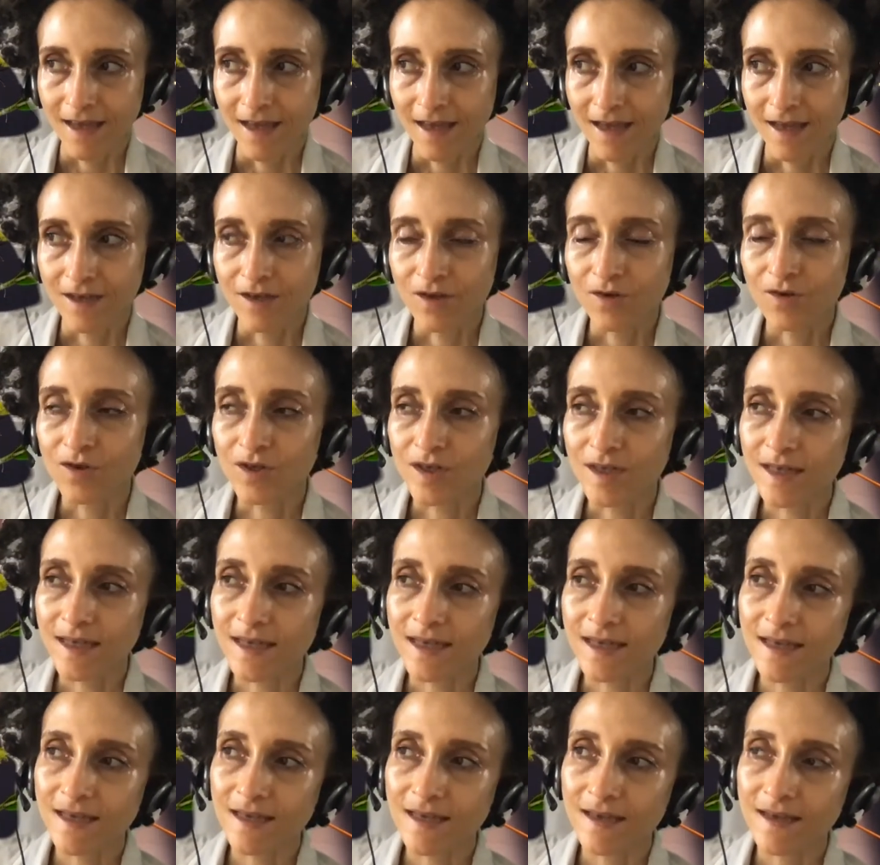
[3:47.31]
And
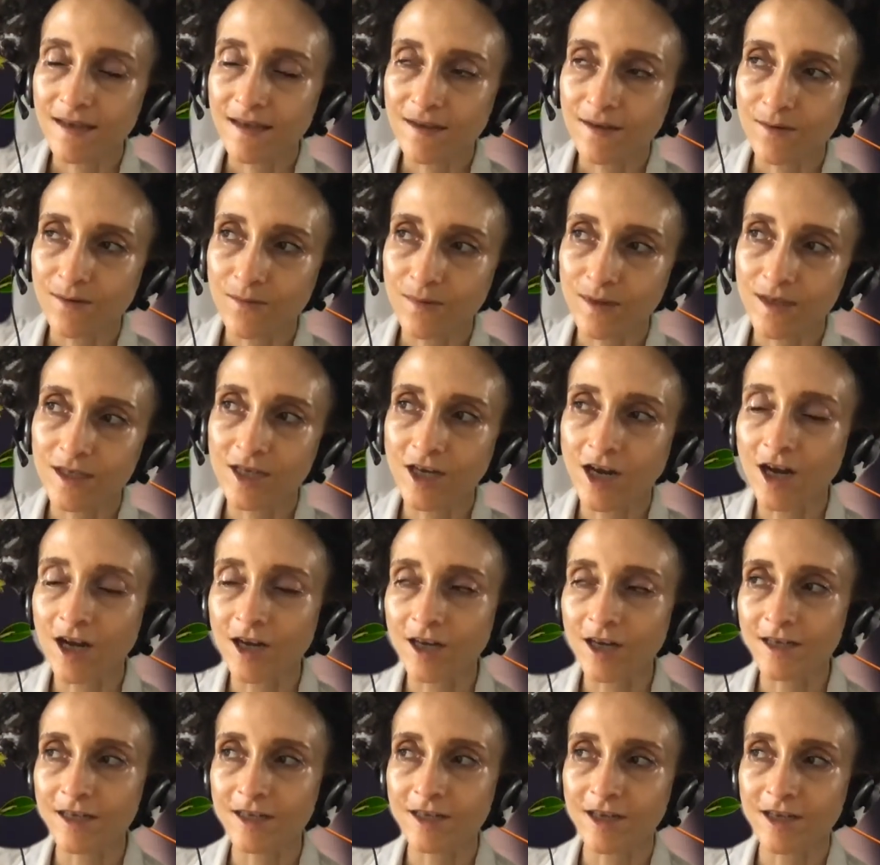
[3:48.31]
usually we
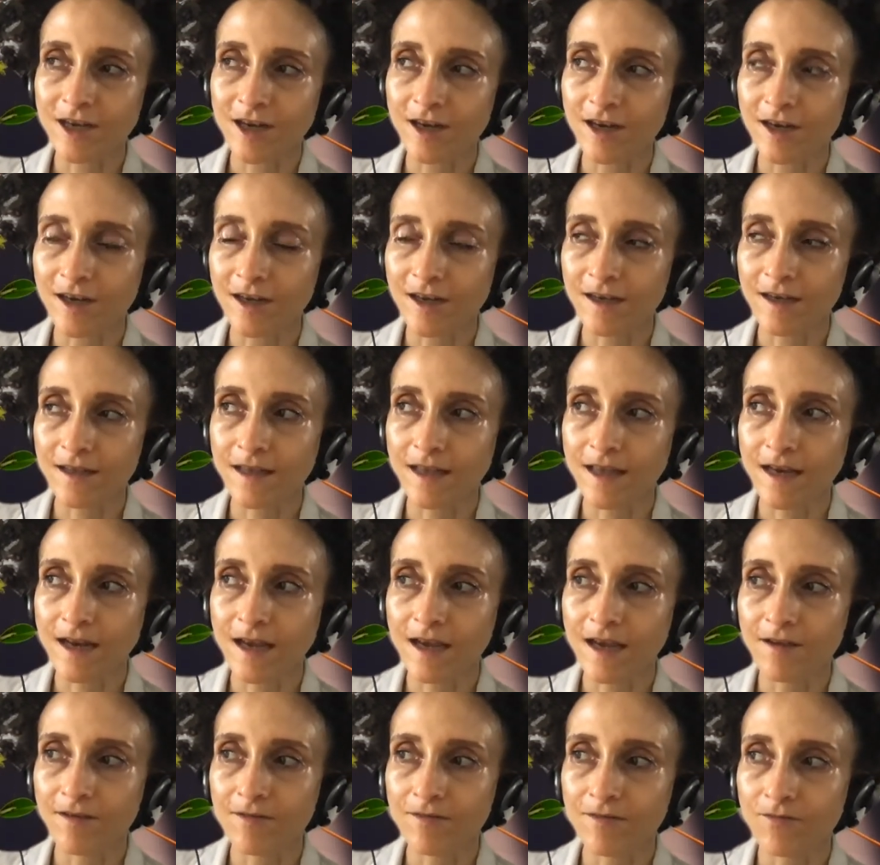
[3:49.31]
talk and talk, and then
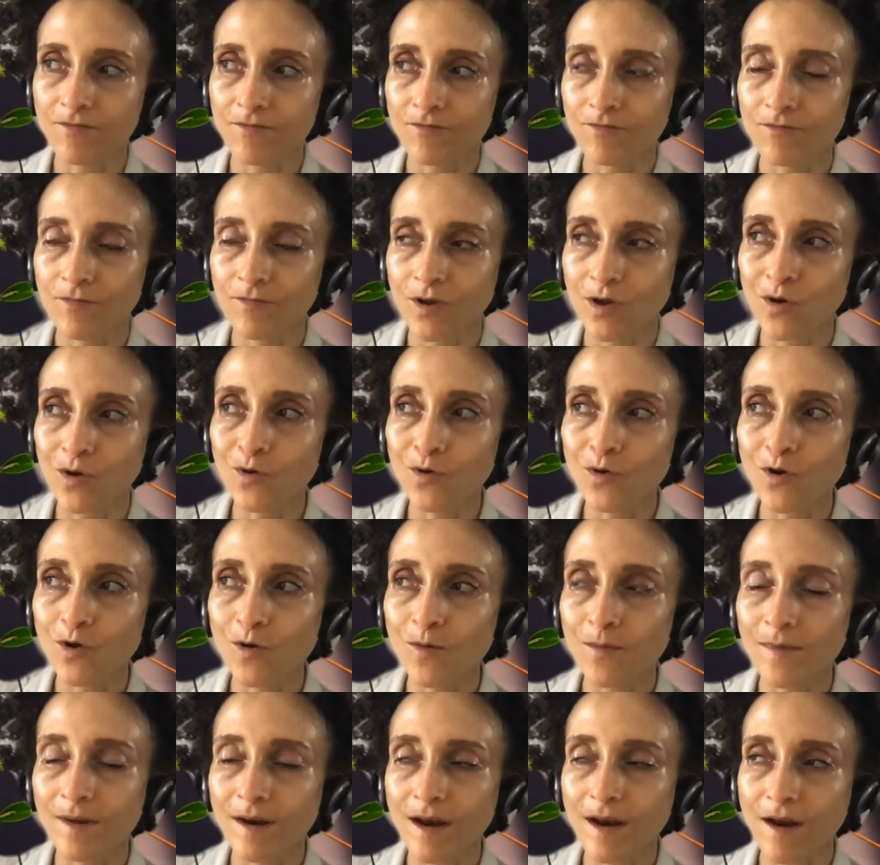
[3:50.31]
I go
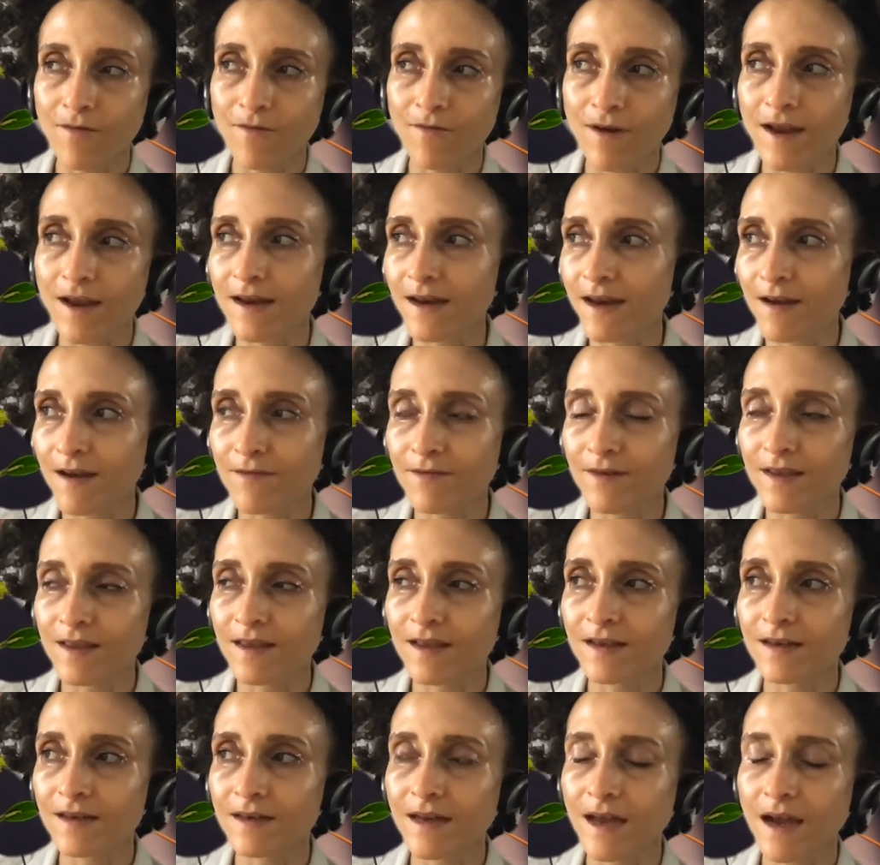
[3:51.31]
home and I write
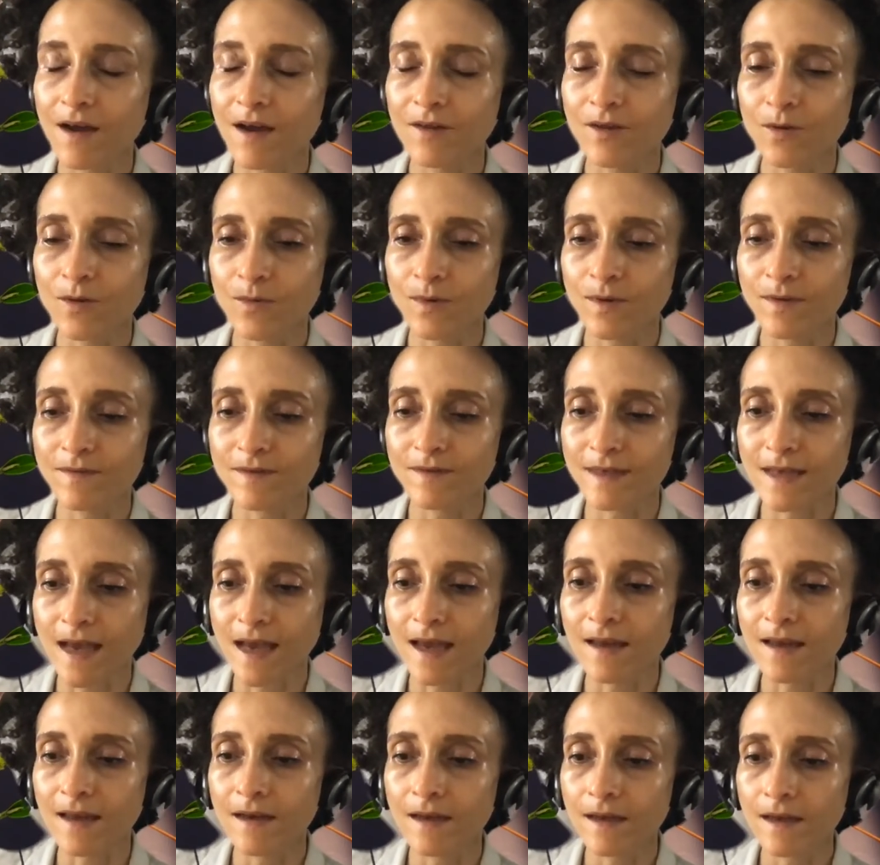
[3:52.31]
everything down that we've
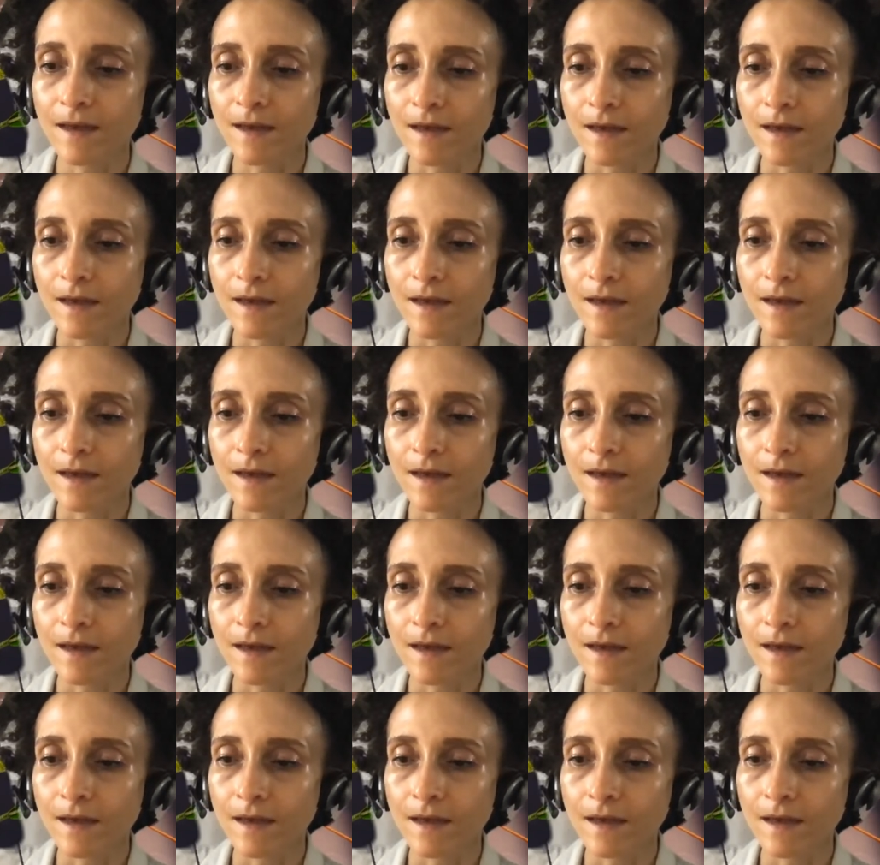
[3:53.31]
said.